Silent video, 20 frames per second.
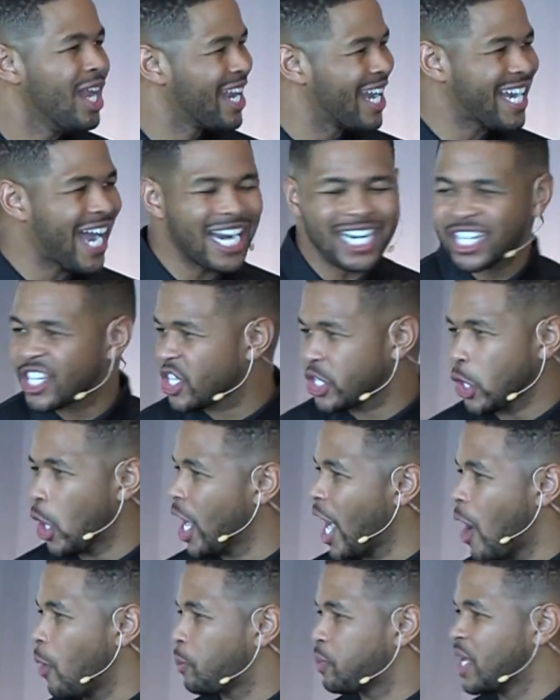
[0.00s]
Like, I didn't
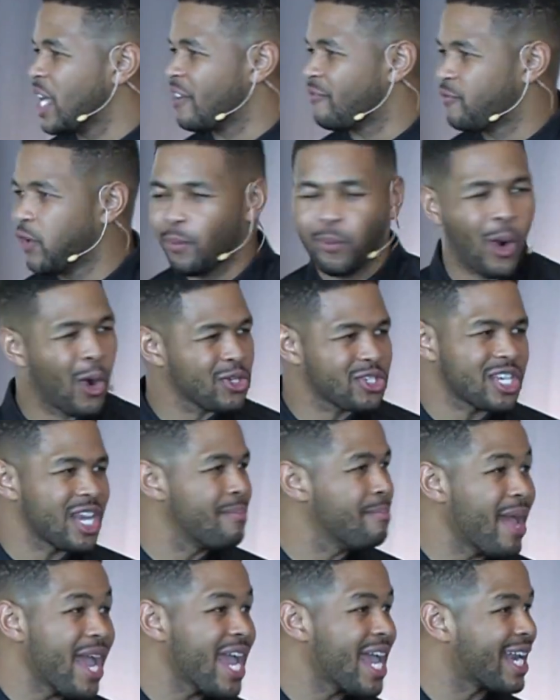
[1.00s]
start out playing football
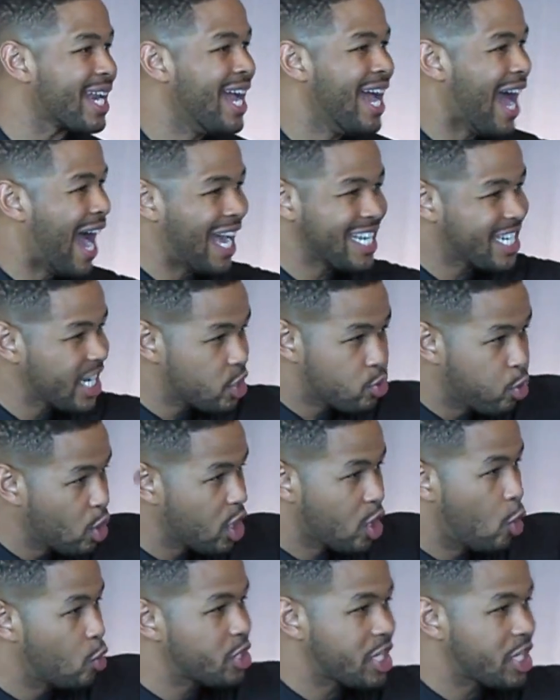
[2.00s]
saying, man, I just want to go